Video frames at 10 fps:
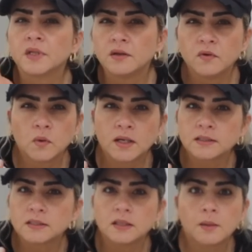If you
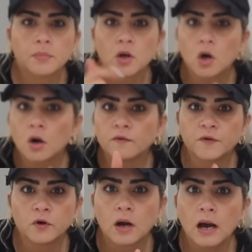wanna see that
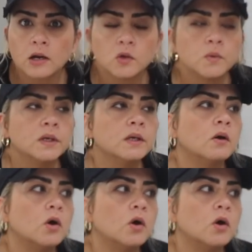vlog from Halloween,